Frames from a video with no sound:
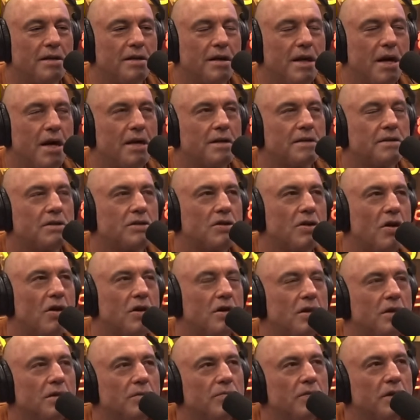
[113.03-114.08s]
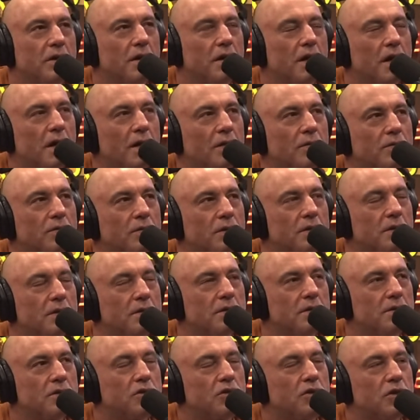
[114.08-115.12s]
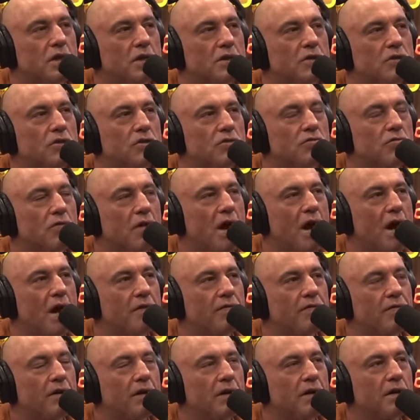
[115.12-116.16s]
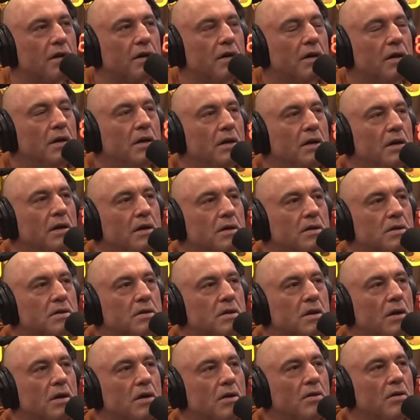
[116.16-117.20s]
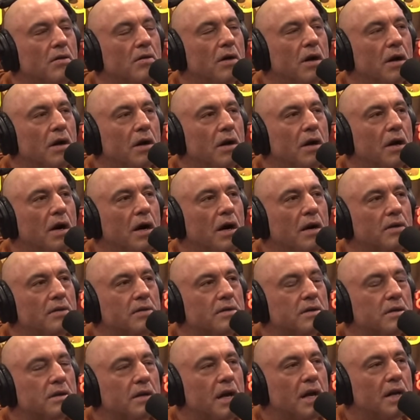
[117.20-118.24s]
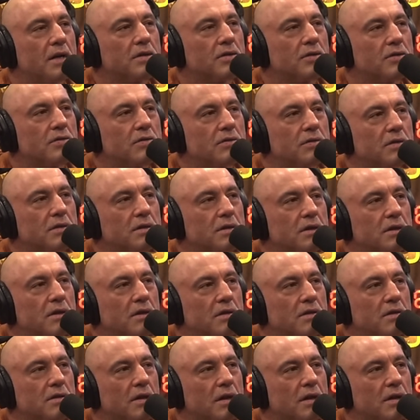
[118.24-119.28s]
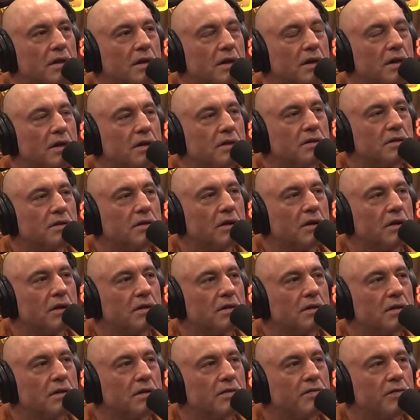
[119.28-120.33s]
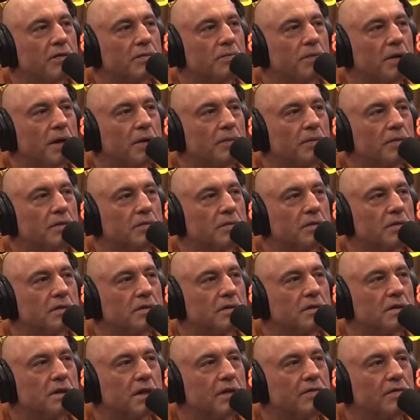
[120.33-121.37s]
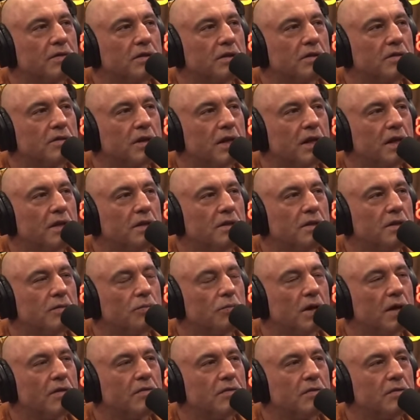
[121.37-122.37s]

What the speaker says: I started when I was just driving. So I was in high school still, so I think I started delivering papers when I was 17 or 18, whatever